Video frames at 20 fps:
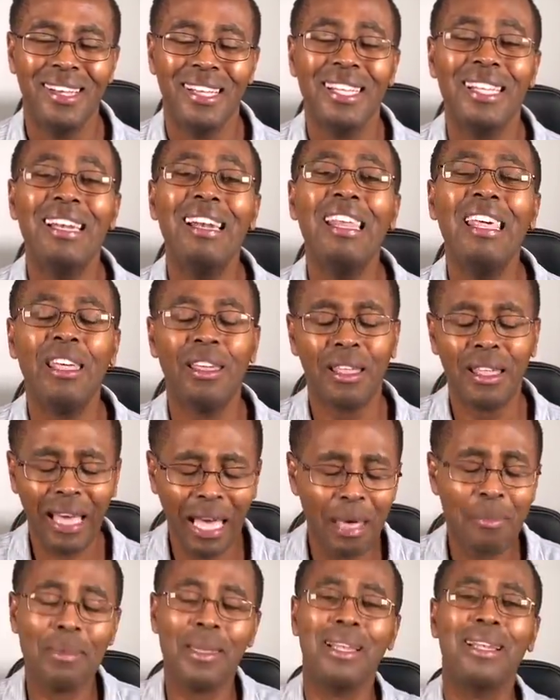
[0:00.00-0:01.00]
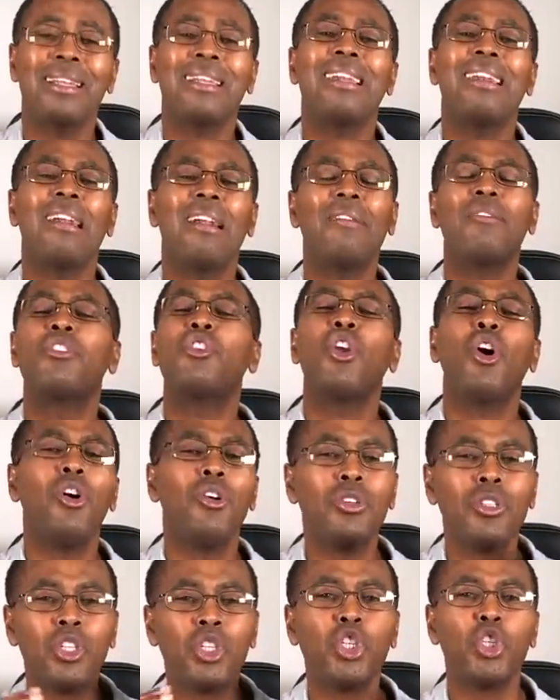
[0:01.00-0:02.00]
I mean,
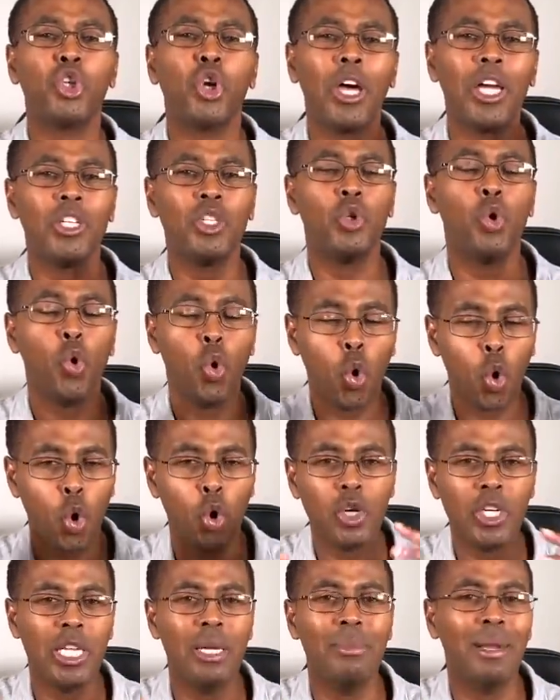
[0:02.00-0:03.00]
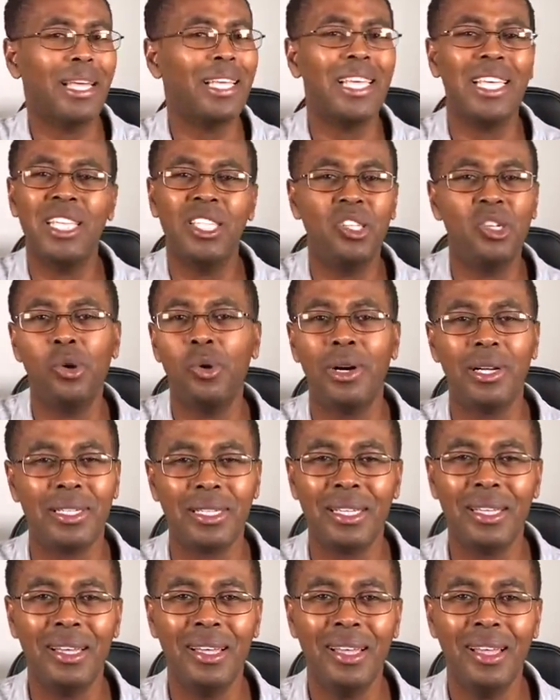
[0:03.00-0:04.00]
don't try to hold him like he's
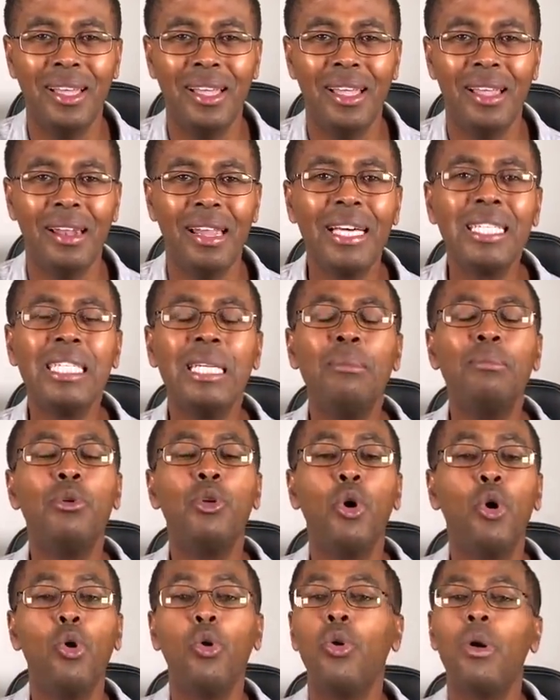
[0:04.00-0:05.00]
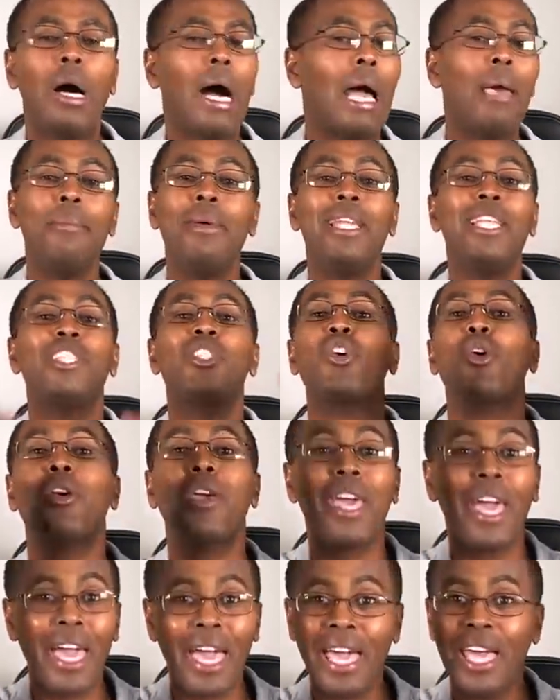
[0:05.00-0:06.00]
yours. Let him know, I mean, it's
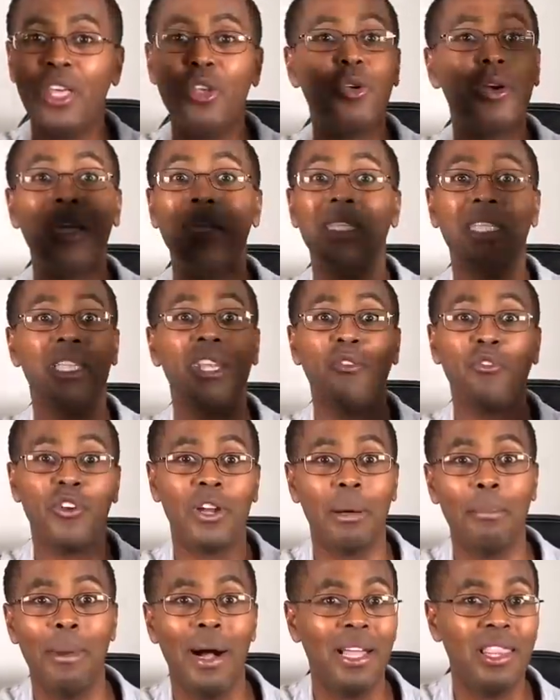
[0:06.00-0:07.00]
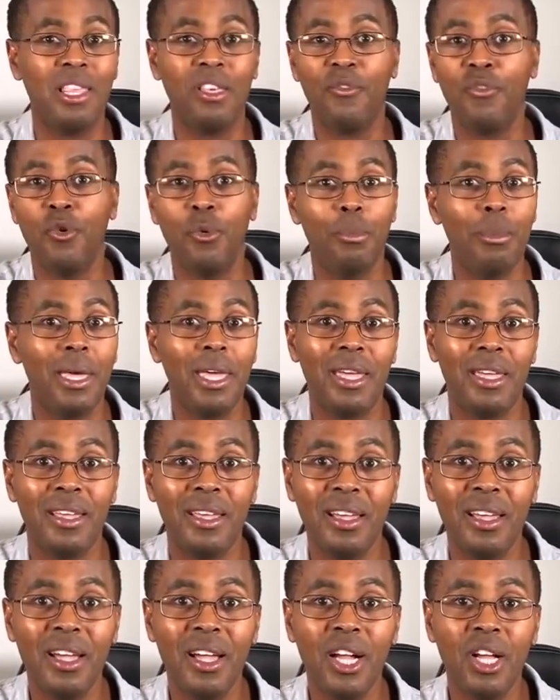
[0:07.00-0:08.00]
okay. You can stay for a month if you may.
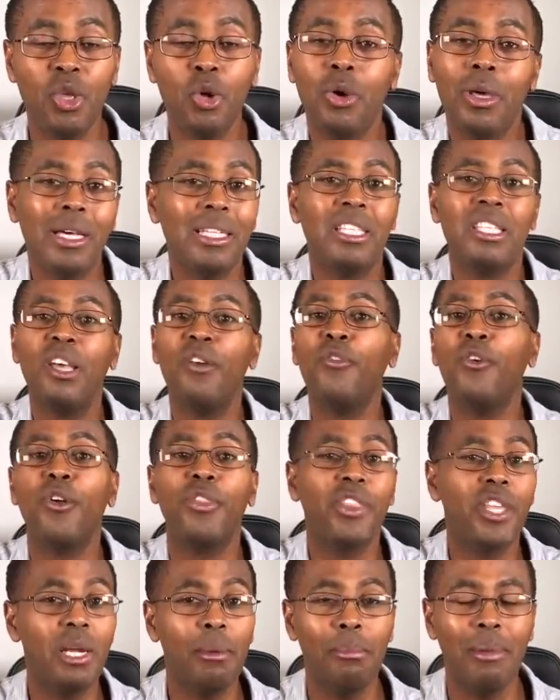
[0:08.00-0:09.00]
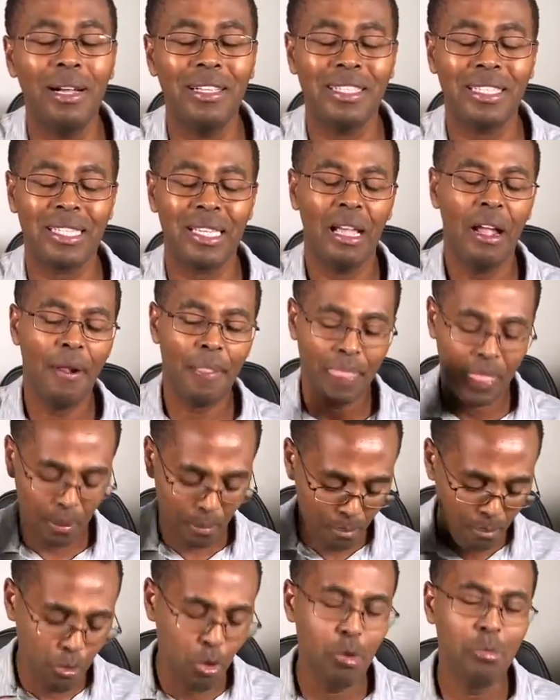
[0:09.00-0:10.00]
You can stay for three months. The
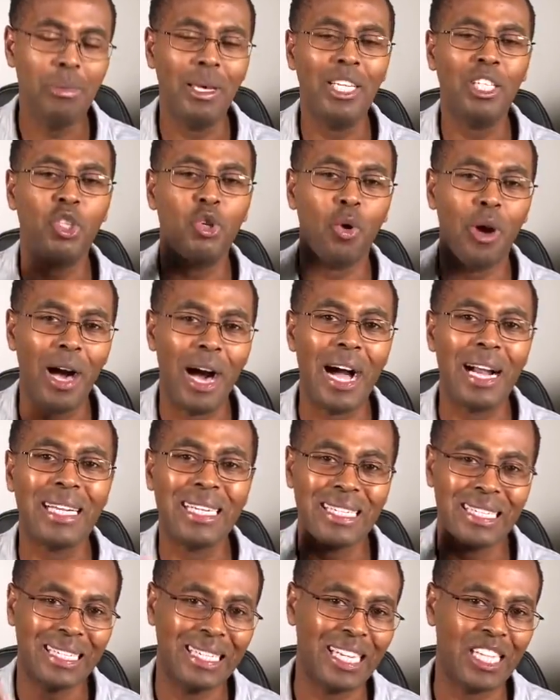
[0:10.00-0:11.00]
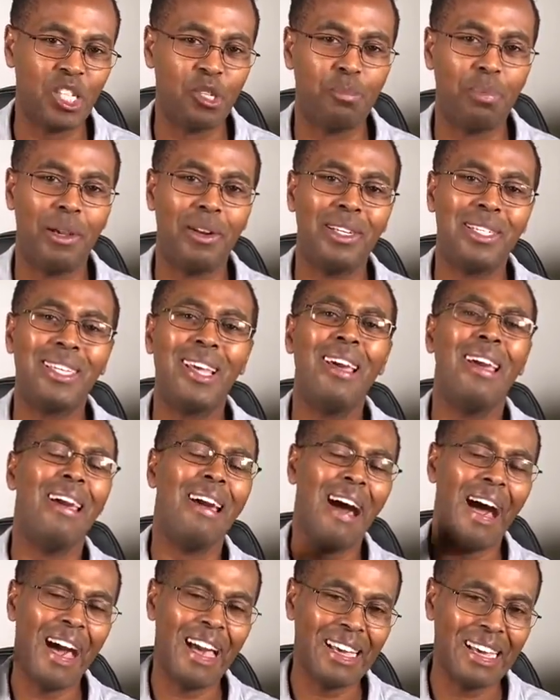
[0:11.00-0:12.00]
moment you act desperate,
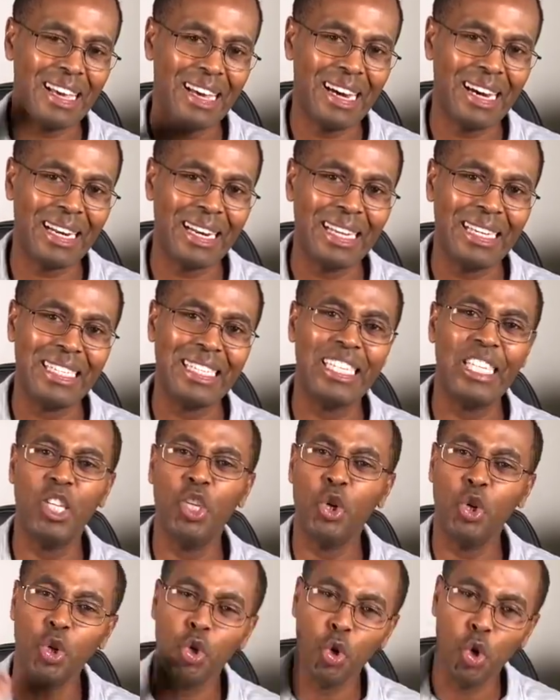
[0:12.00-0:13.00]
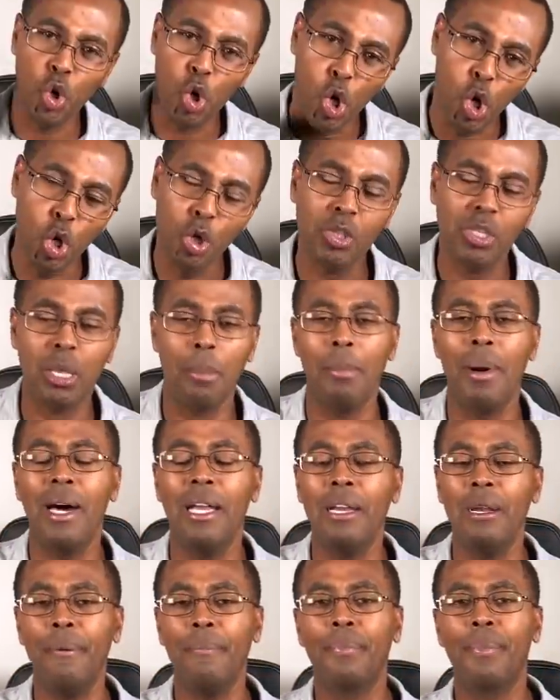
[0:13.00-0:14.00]
I guarantee you, you lose the
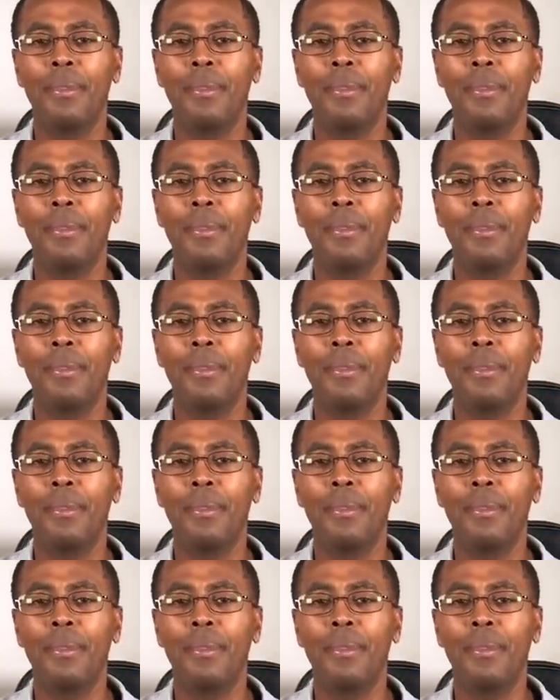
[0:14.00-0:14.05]
man.